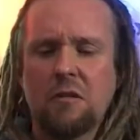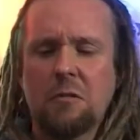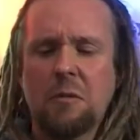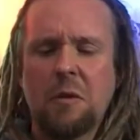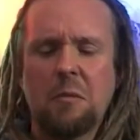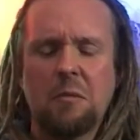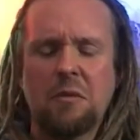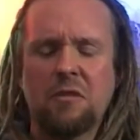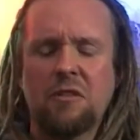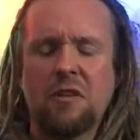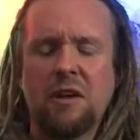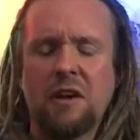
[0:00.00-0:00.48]
I
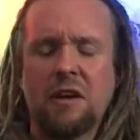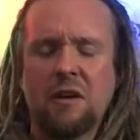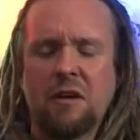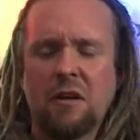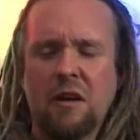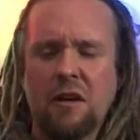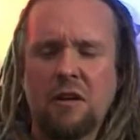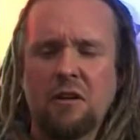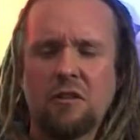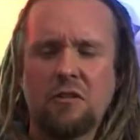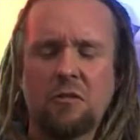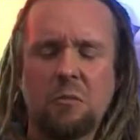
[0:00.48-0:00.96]
remember
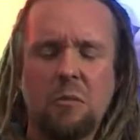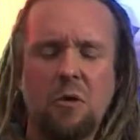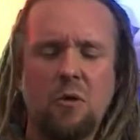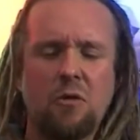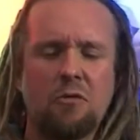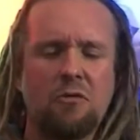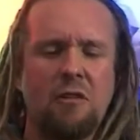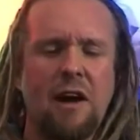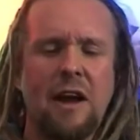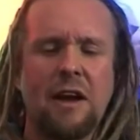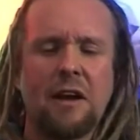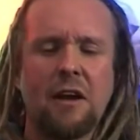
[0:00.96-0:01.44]
seeing like a
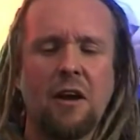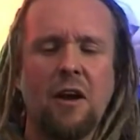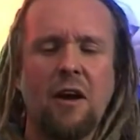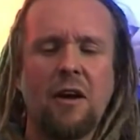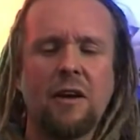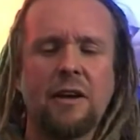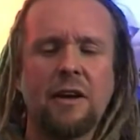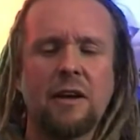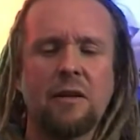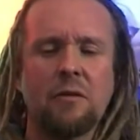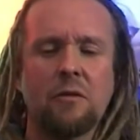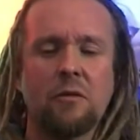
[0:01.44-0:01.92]
small red
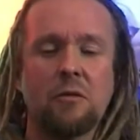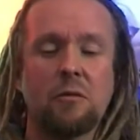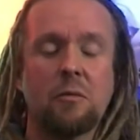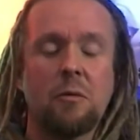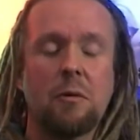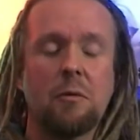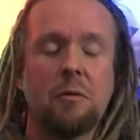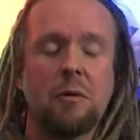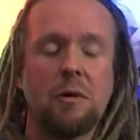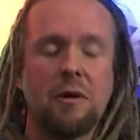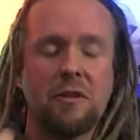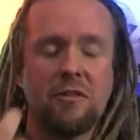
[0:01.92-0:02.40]
light. It was
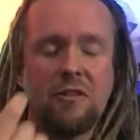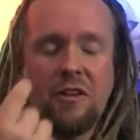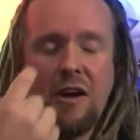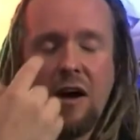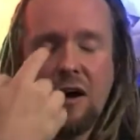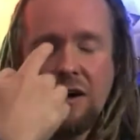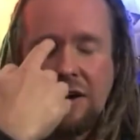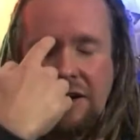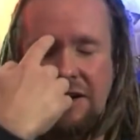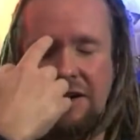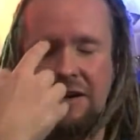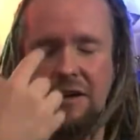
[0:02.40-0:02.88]
probably a
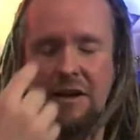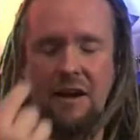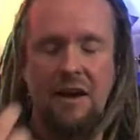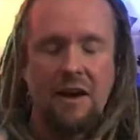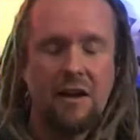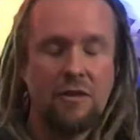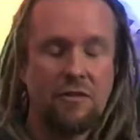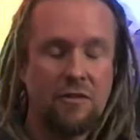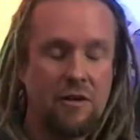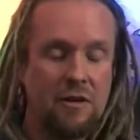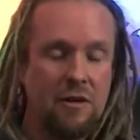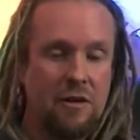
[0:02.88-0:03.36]
targeting
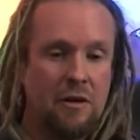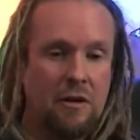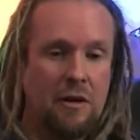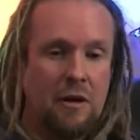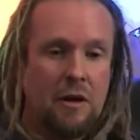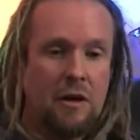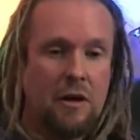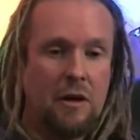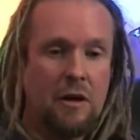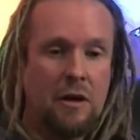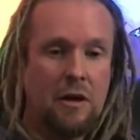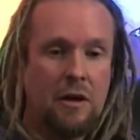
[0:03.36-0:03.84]
laser,
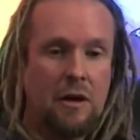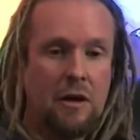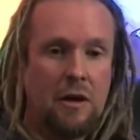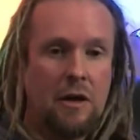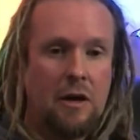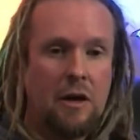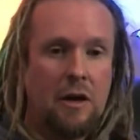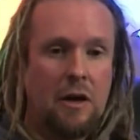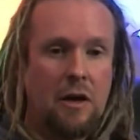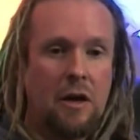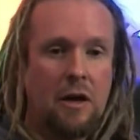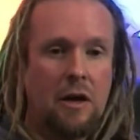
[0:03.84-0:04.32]

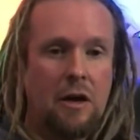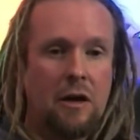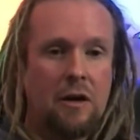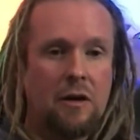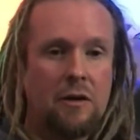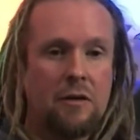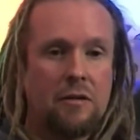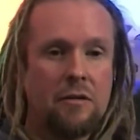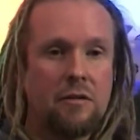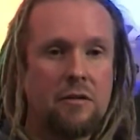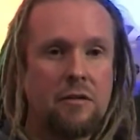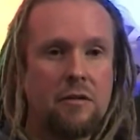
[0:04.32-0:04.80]

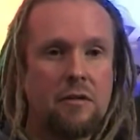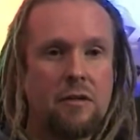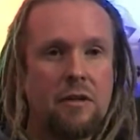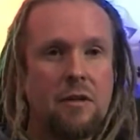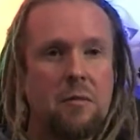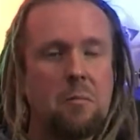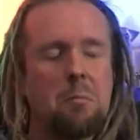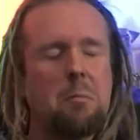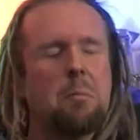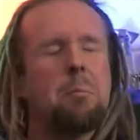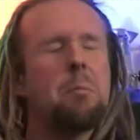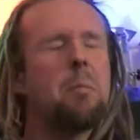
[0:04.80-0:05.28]
and
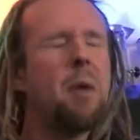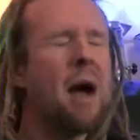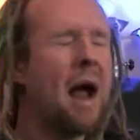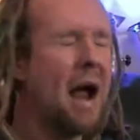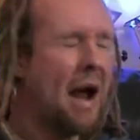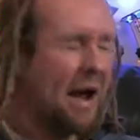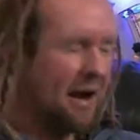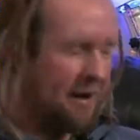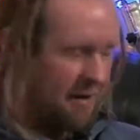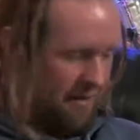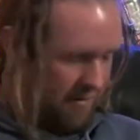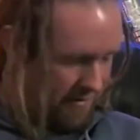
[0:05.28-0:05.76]
and
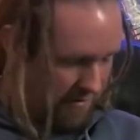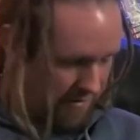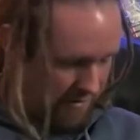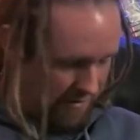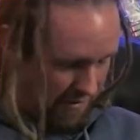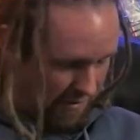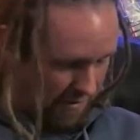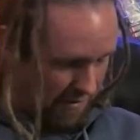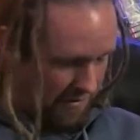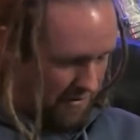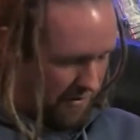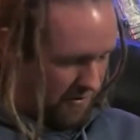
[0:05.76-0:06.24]
bang,
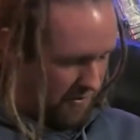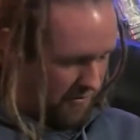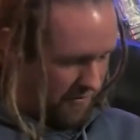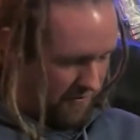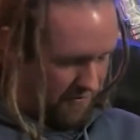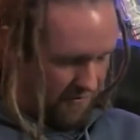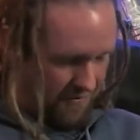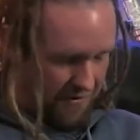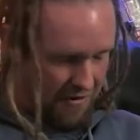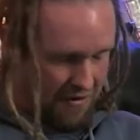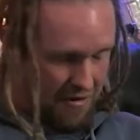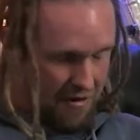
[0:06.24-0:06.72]
like
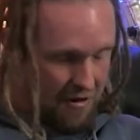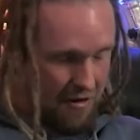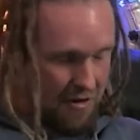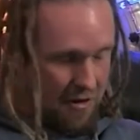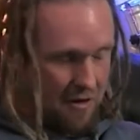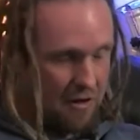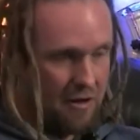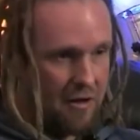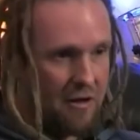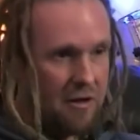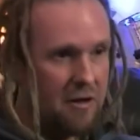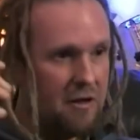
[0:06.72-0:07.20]
this
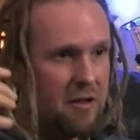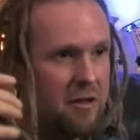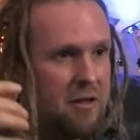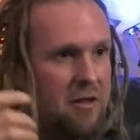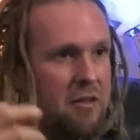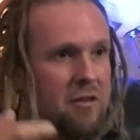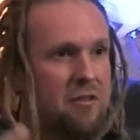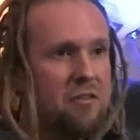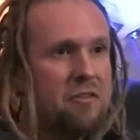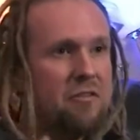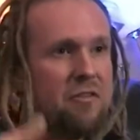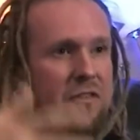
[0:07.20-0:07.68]

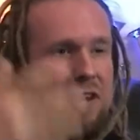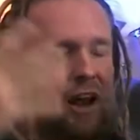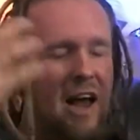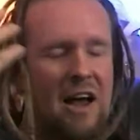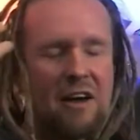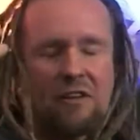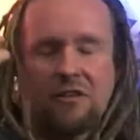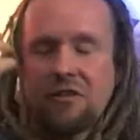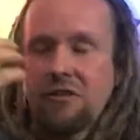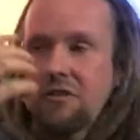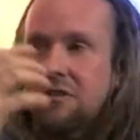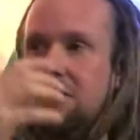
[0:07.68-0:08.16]

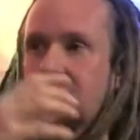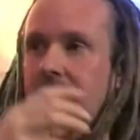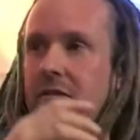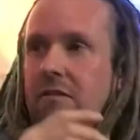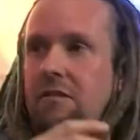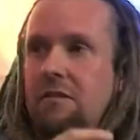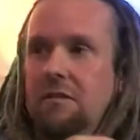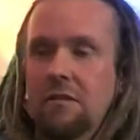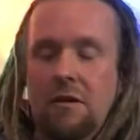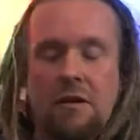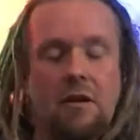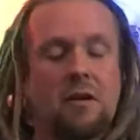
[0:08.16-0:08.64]
flash
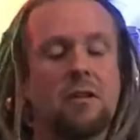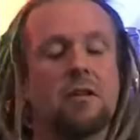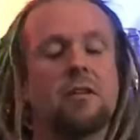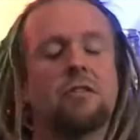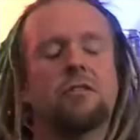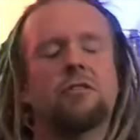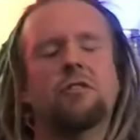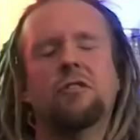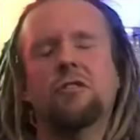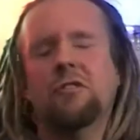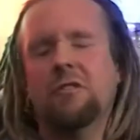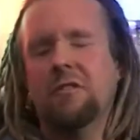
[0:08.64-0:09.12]
like
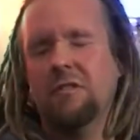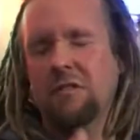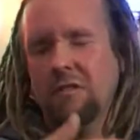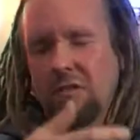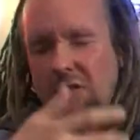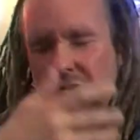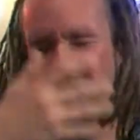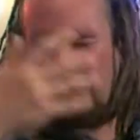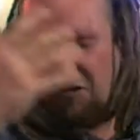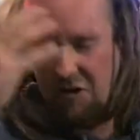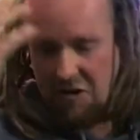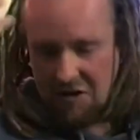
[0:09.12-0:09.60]

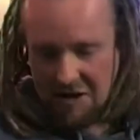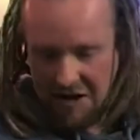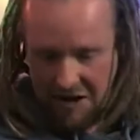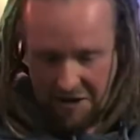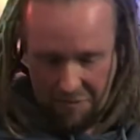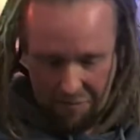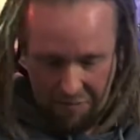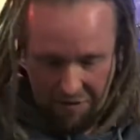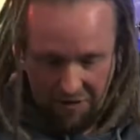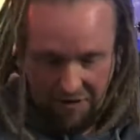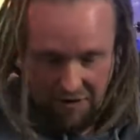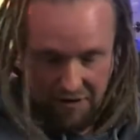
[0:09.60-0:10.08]
took
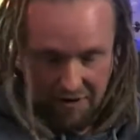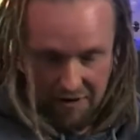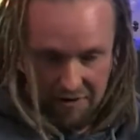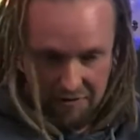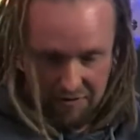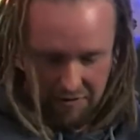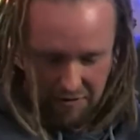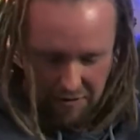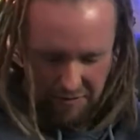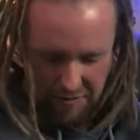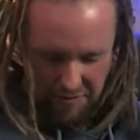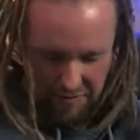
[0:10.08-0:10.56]
out my
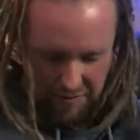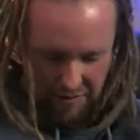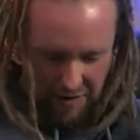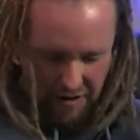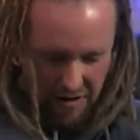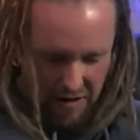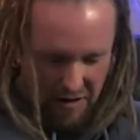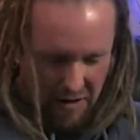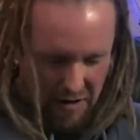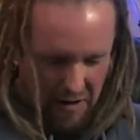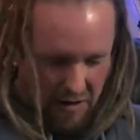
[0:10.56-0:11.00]
eyes, and